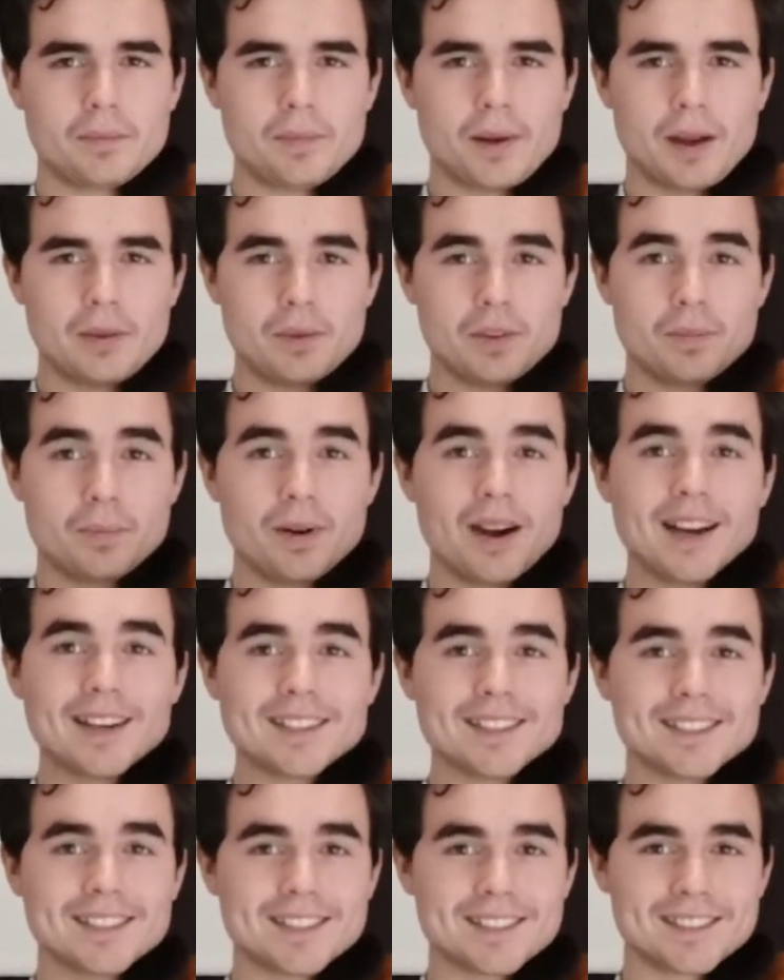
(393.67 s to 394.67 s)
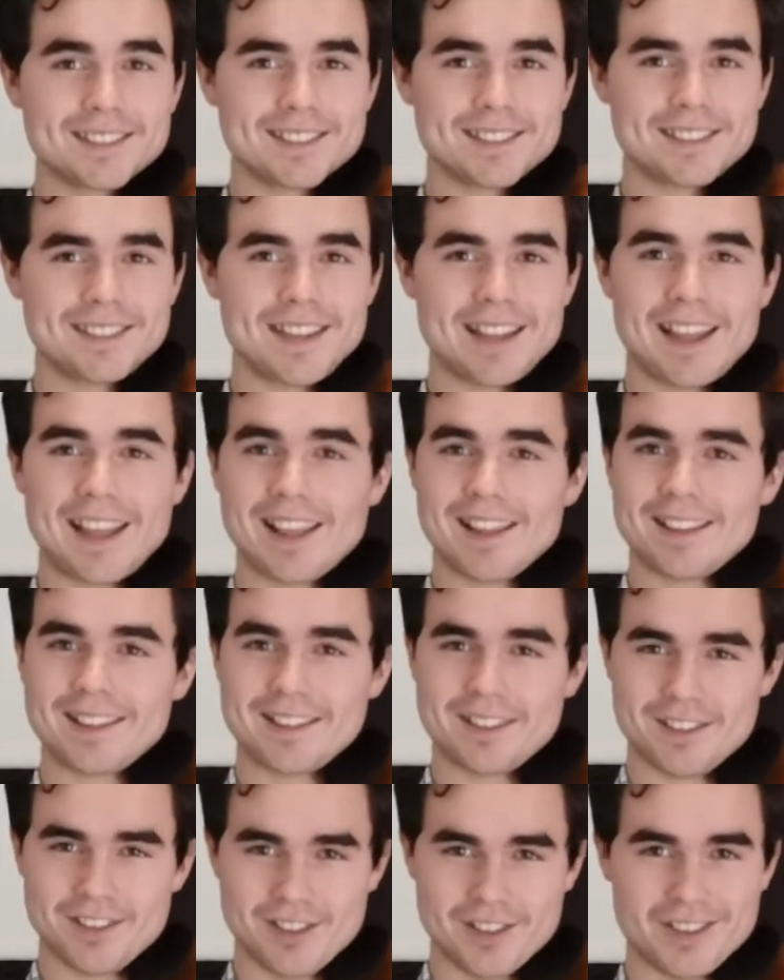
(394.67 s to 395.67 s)
But with practice,
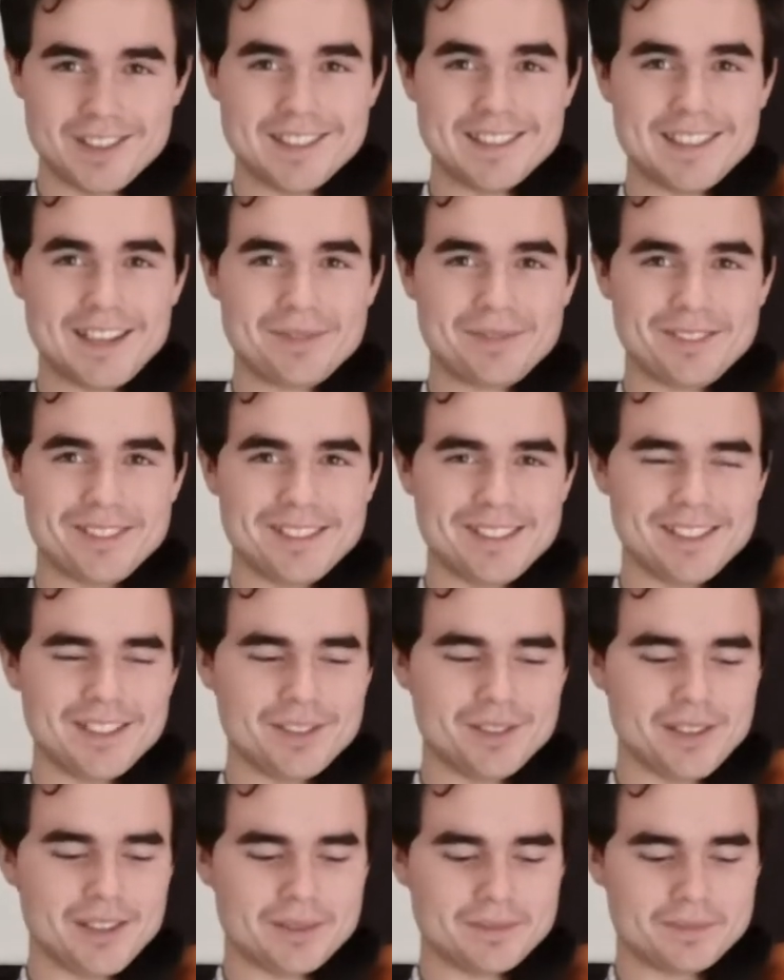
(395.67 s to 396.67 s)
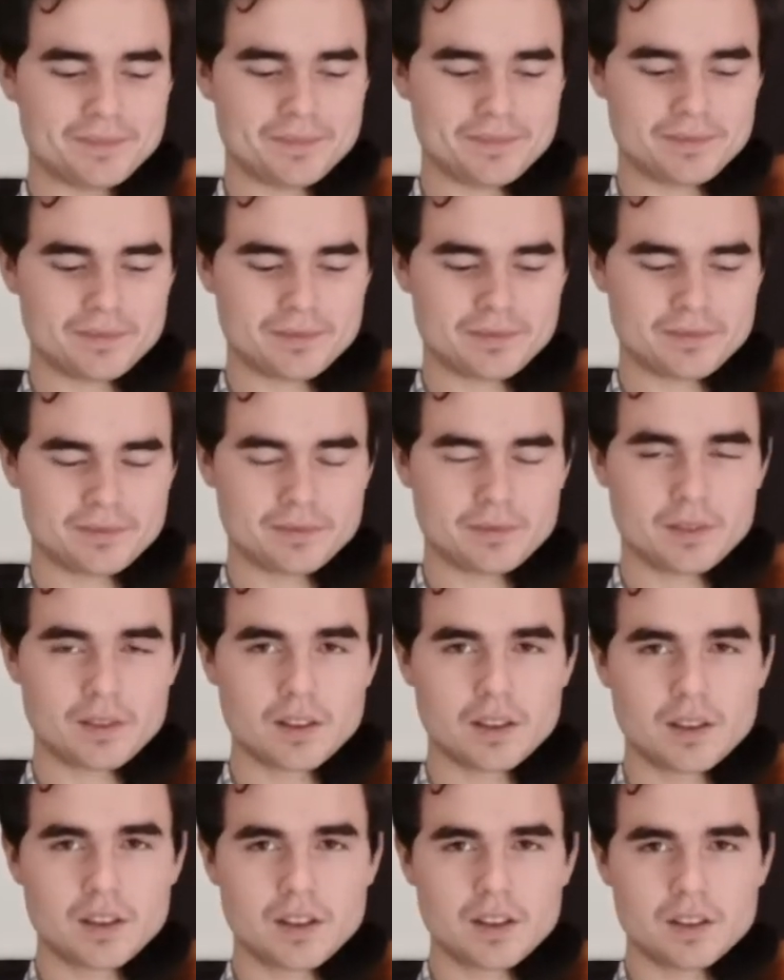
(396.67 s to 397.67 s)
you can definitely do it.
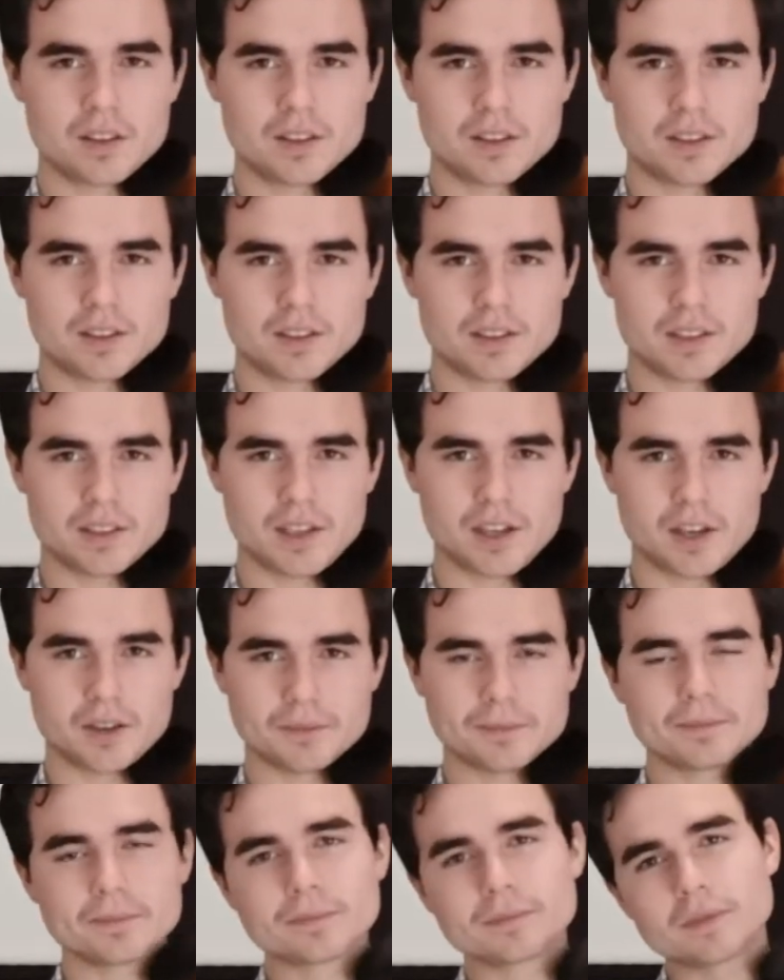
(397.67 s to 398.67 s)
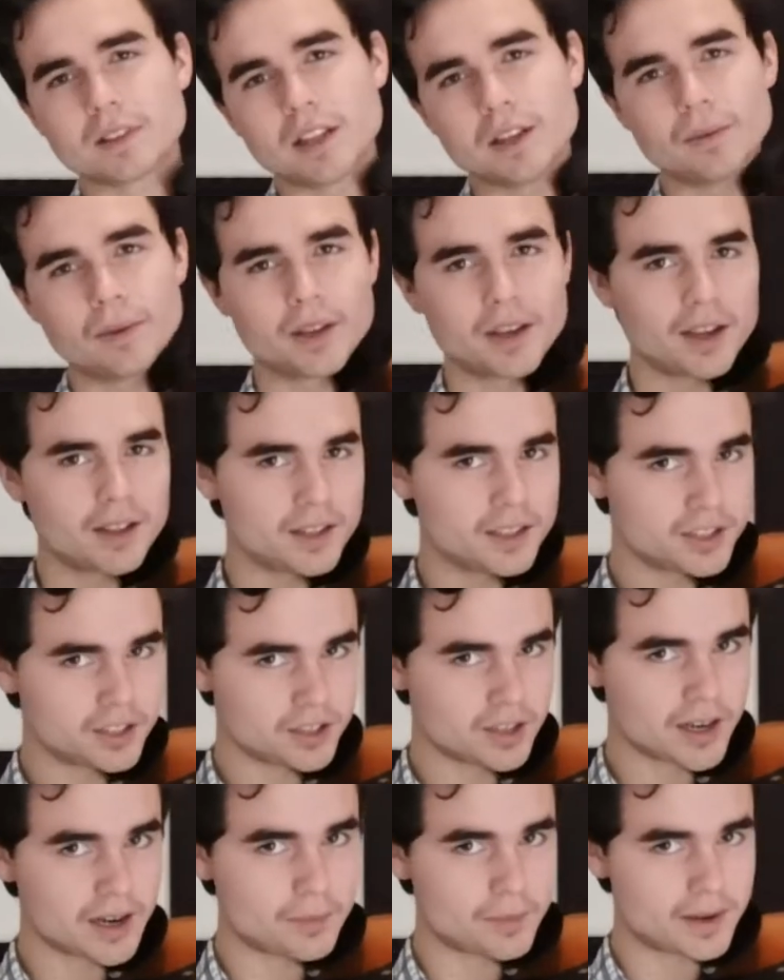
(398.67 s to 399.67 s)
So here we go, let's
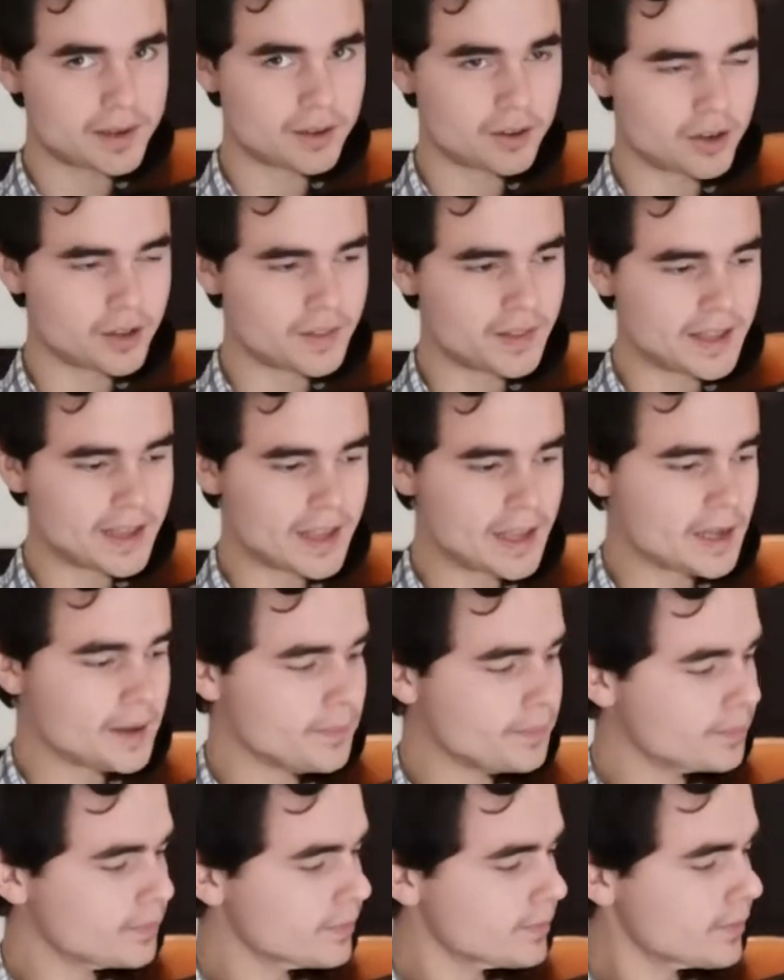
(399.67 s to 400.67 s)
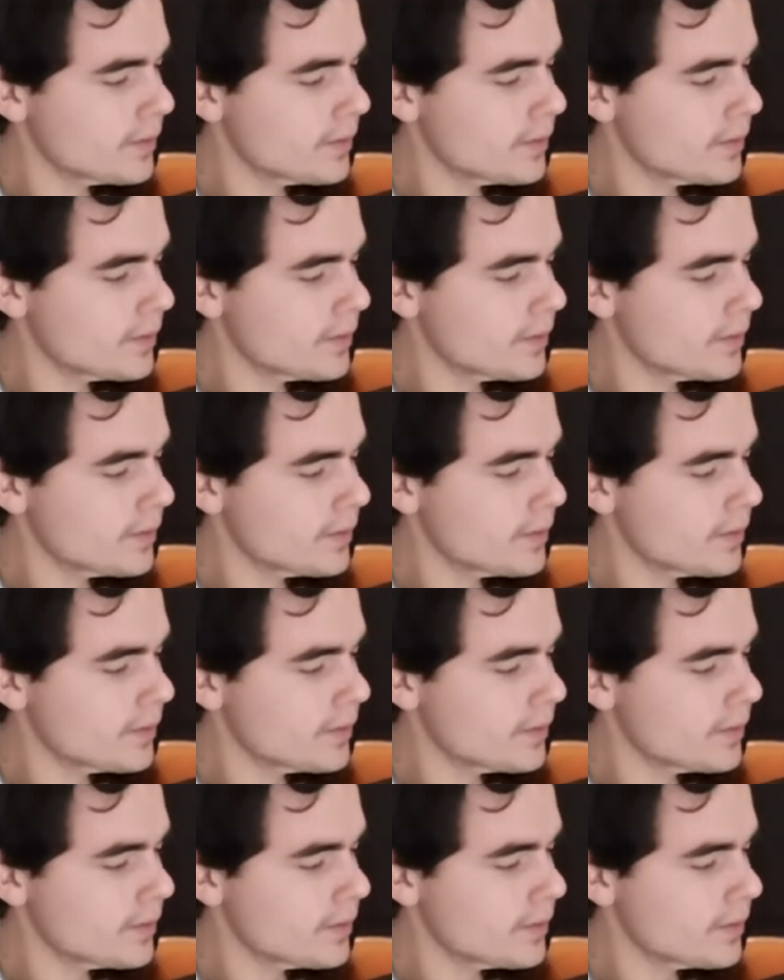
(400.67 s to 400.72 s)
try one on the E.